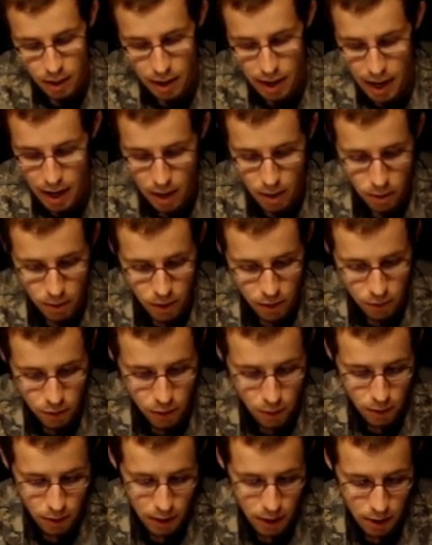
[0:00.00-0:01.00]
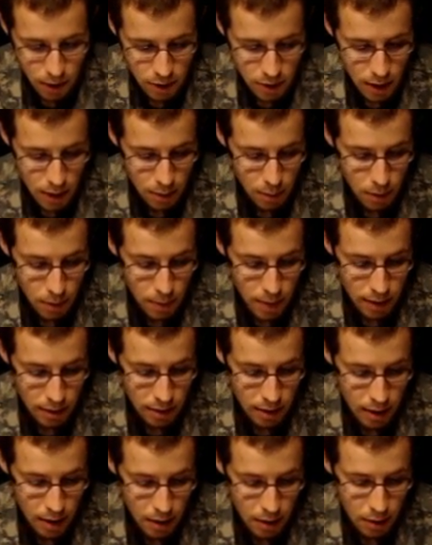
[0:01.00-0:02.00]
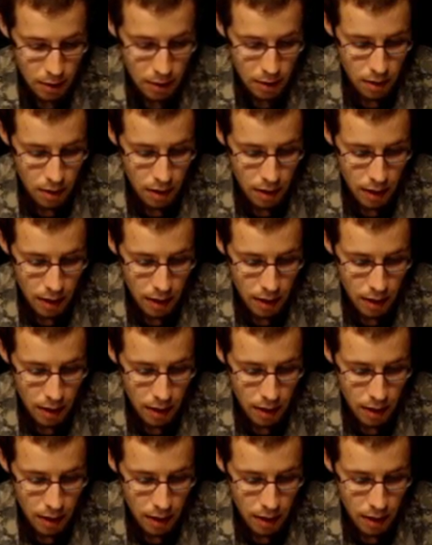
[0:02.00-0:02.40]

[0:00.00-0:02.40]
Now, if you're curious how to put it back together,